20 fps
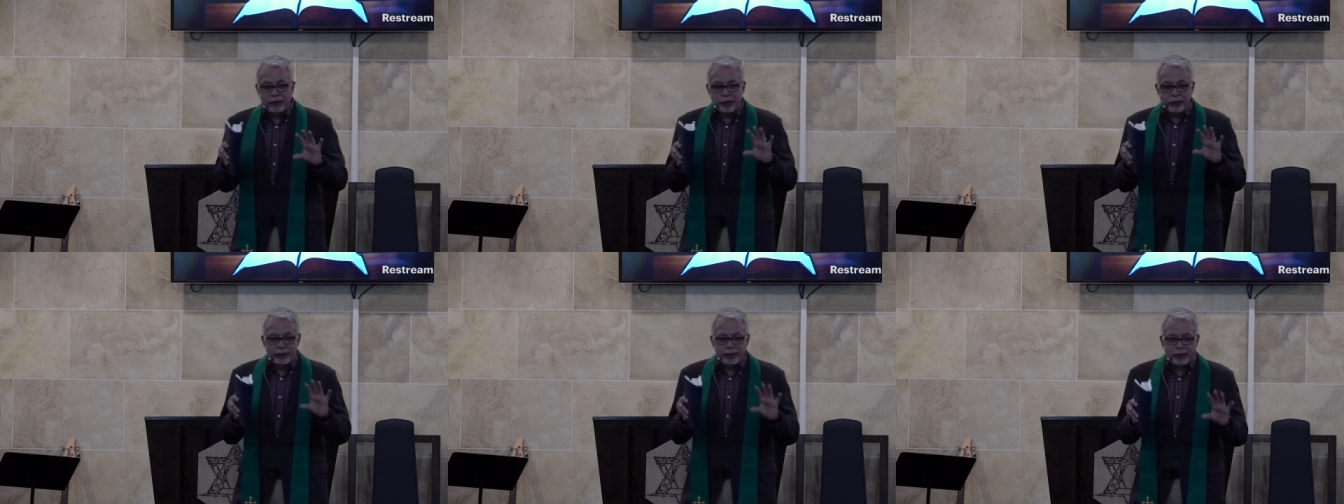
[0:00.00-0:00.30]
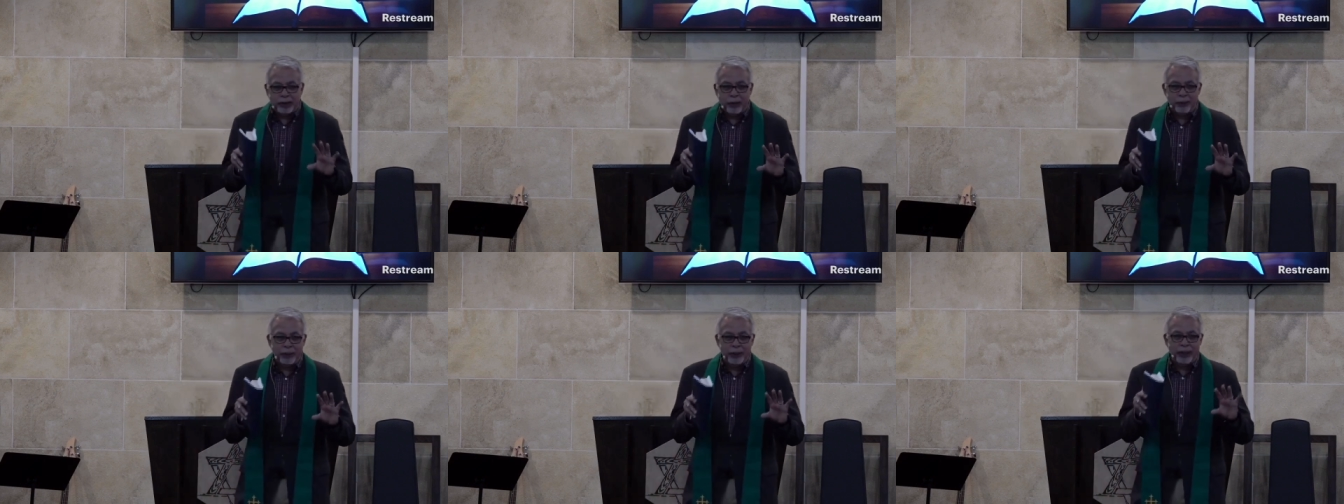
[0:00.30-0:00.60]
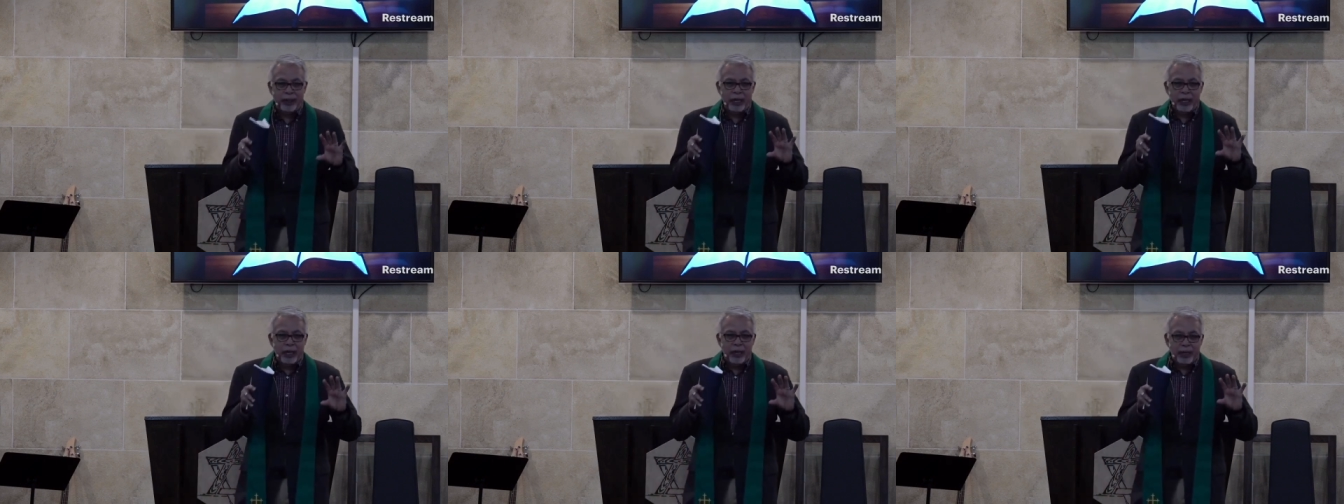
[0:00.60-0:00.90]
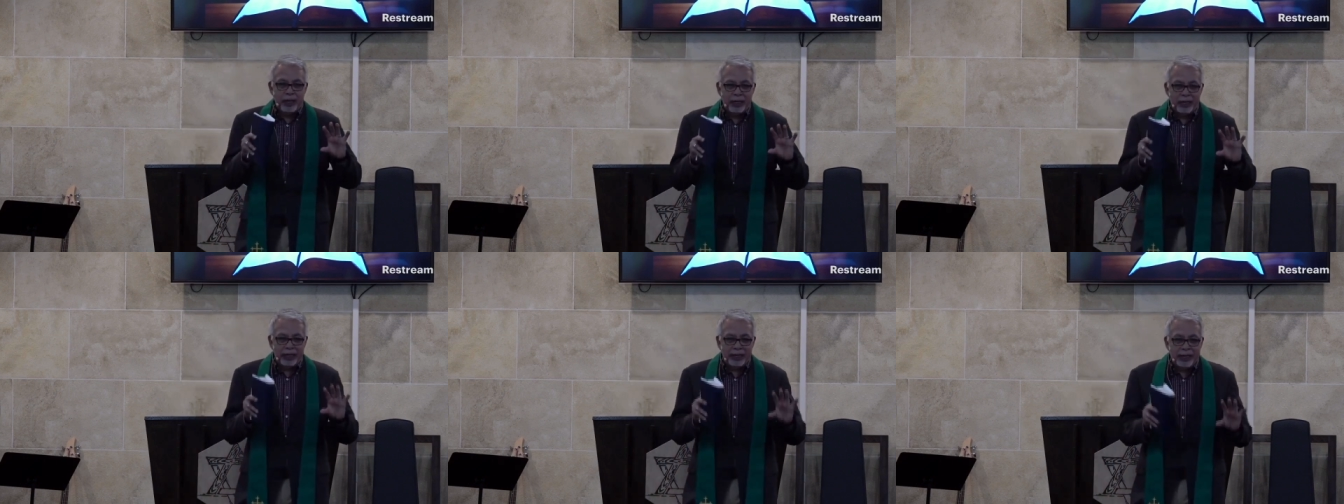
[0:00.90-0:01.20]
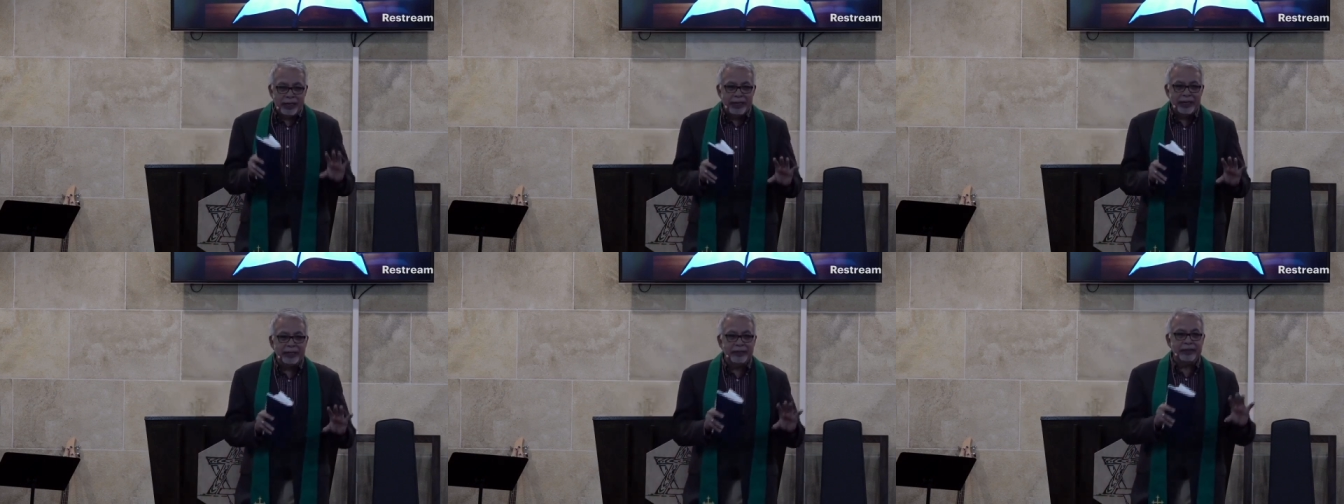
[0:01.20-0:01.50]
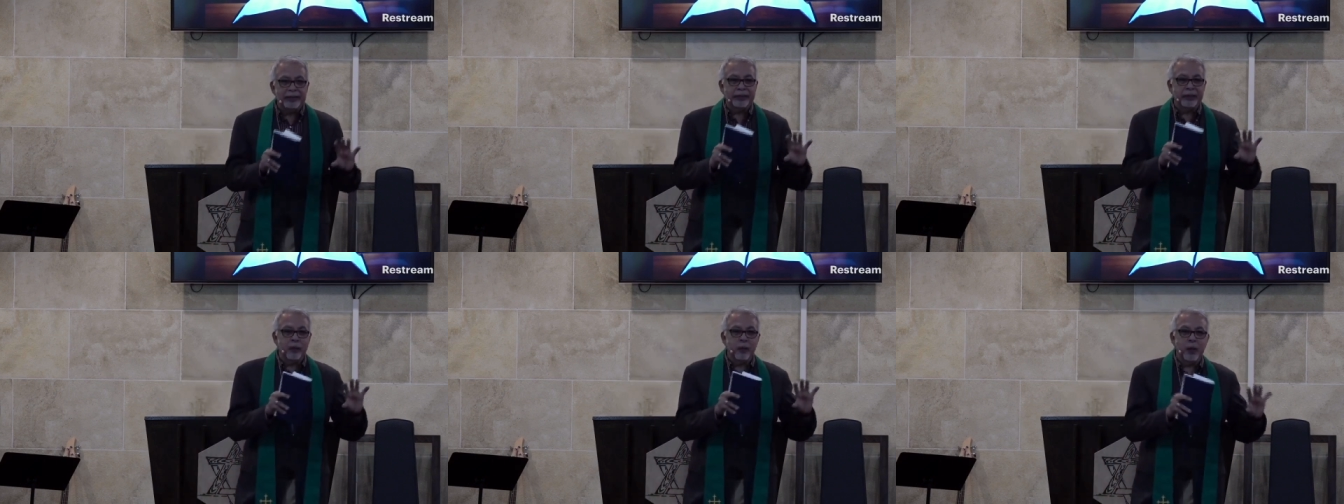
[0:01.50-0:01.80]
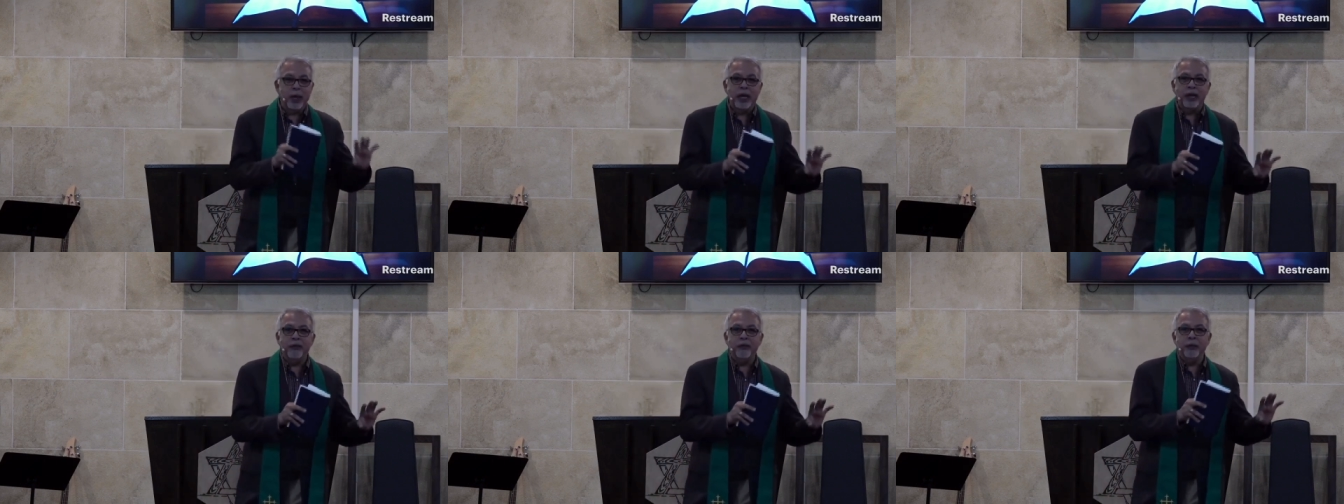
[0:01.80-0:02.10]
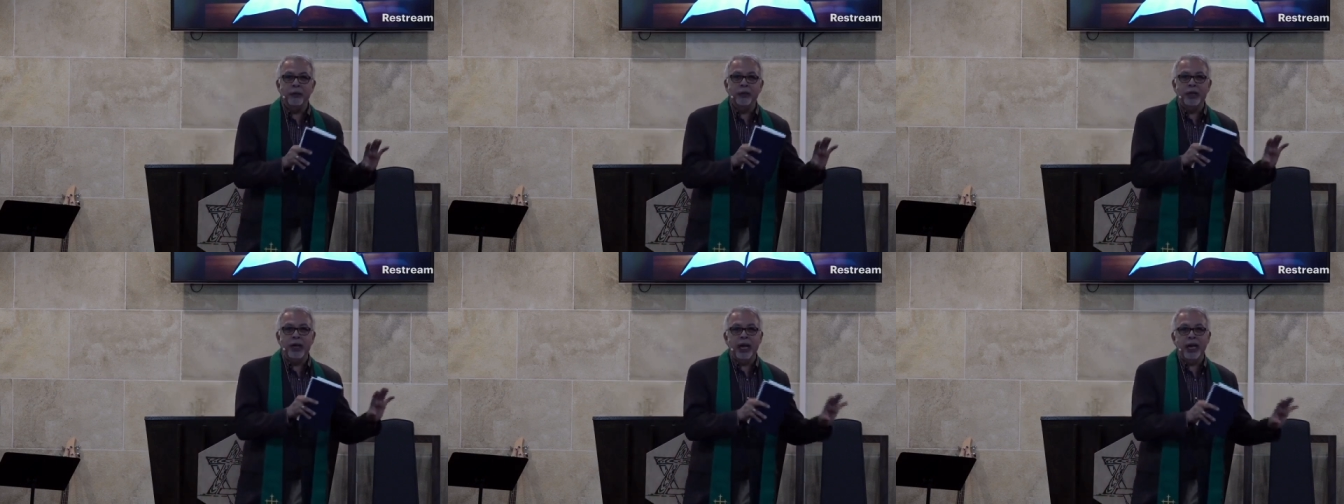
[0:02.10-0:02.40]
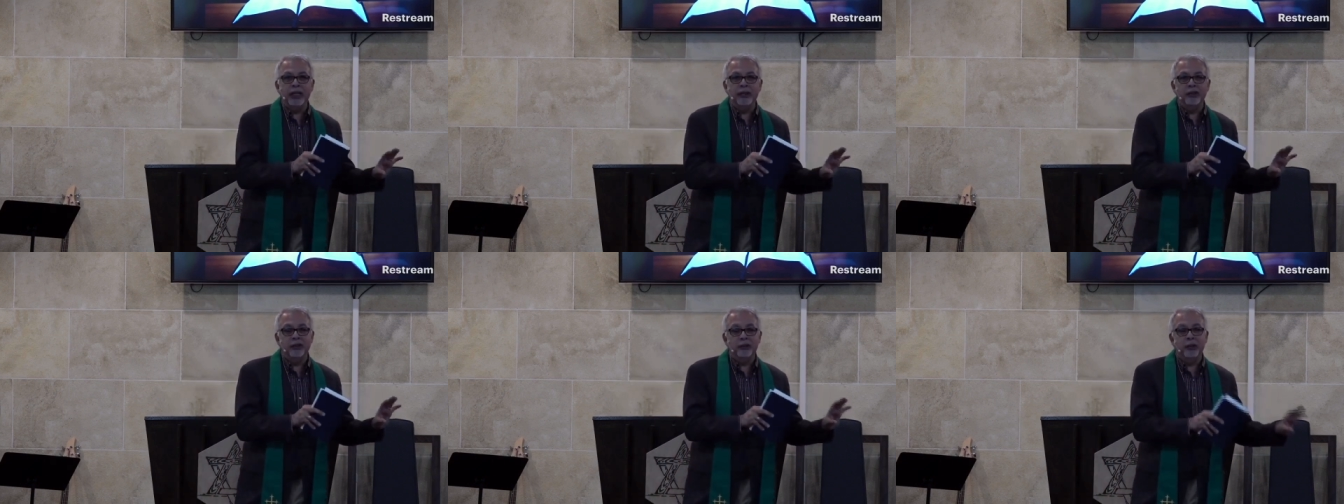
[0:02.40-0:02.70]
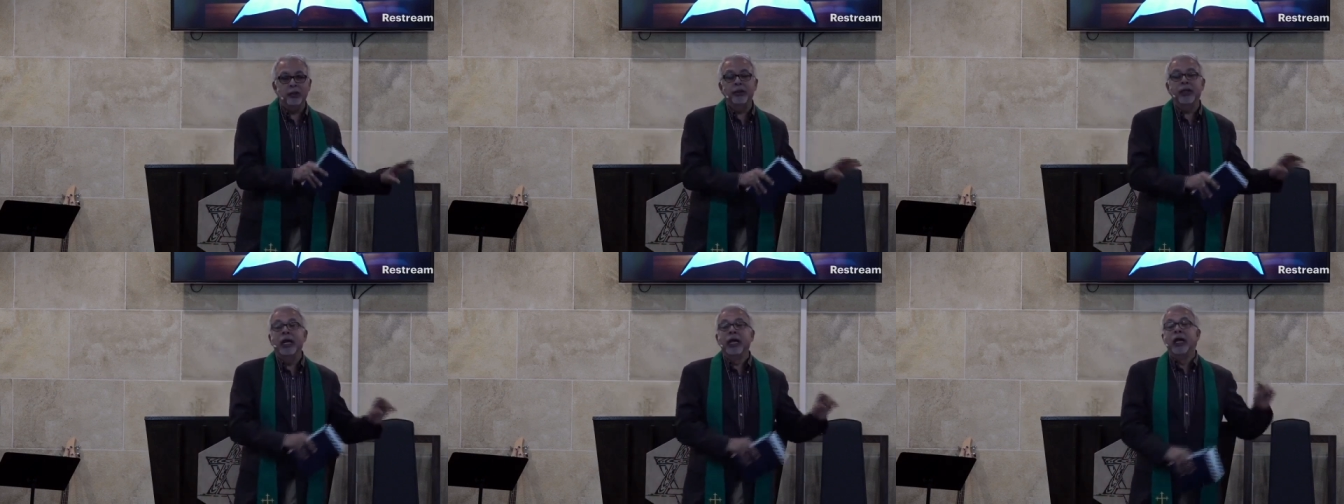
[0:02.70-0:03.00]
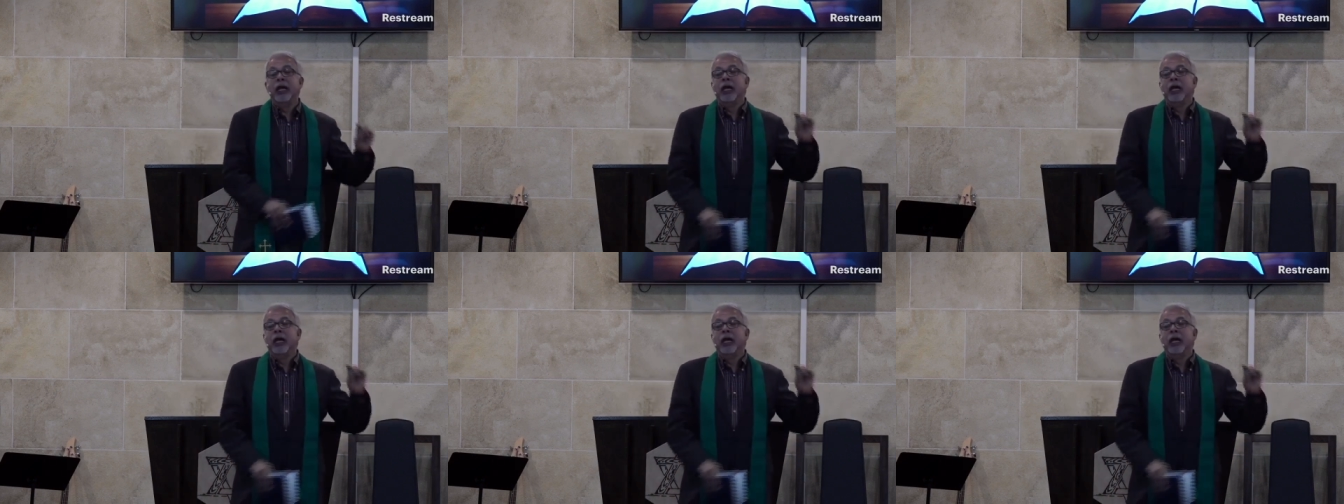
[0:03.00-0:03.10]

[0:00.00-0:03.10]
on something that leads us away from God's truth.